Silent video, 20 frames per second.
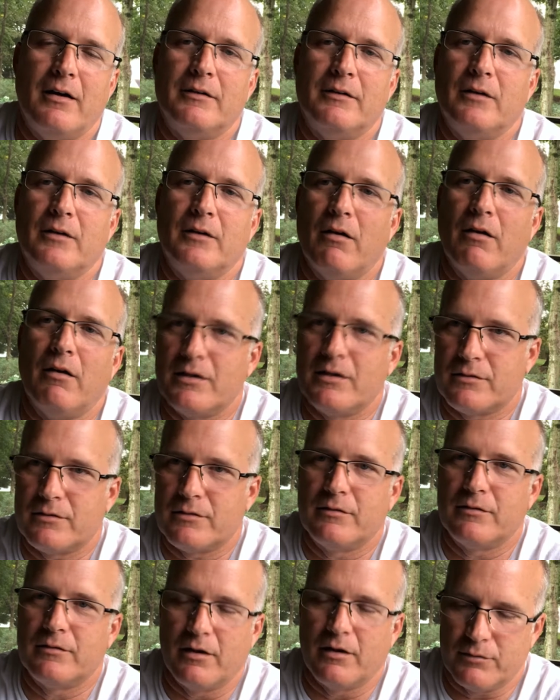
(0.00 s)
uh, on this
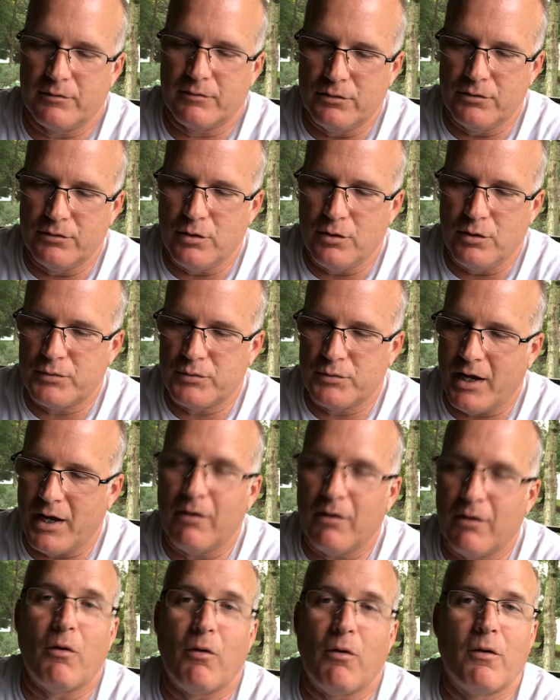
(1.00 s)
you know YouTube
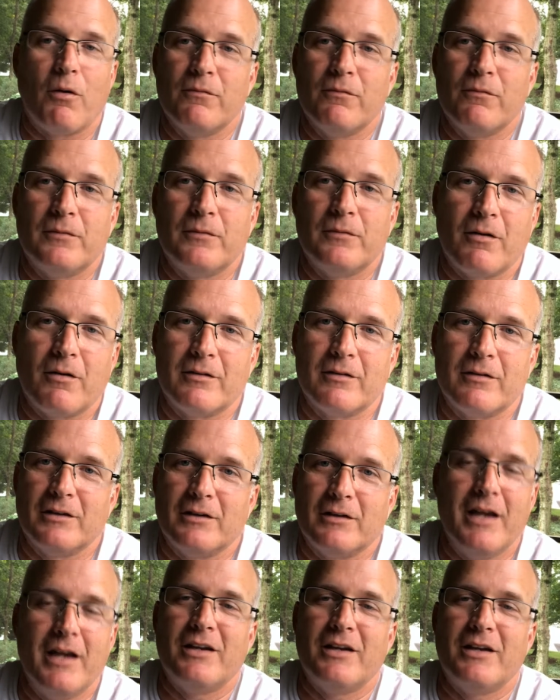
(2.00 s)
channel or, or on
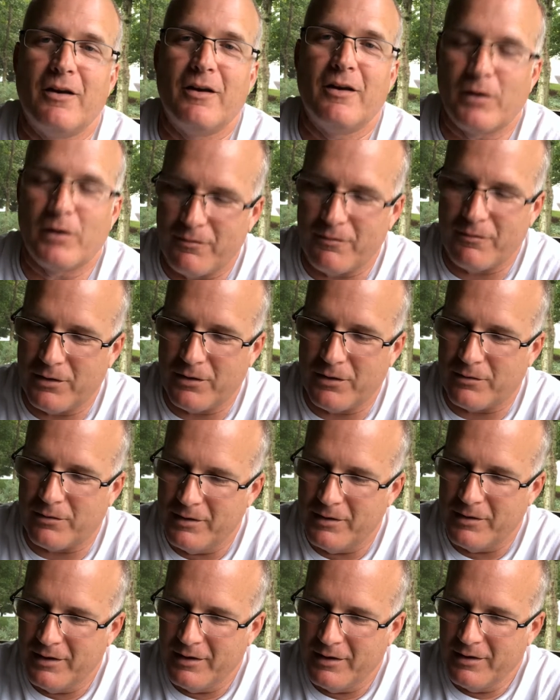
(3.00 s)
LinkedIn, whatever you're
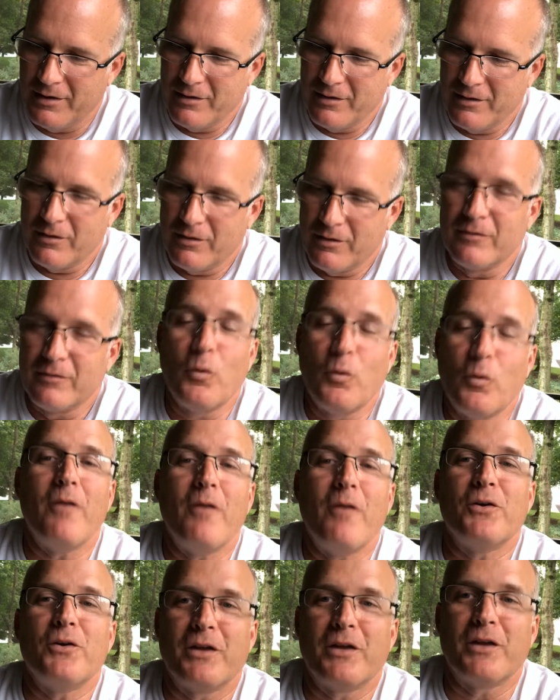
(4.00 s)

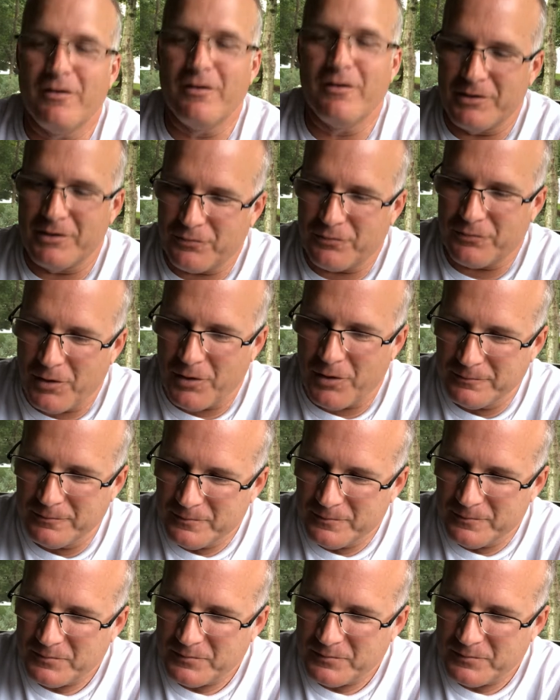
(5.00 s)
wherever you're getting this from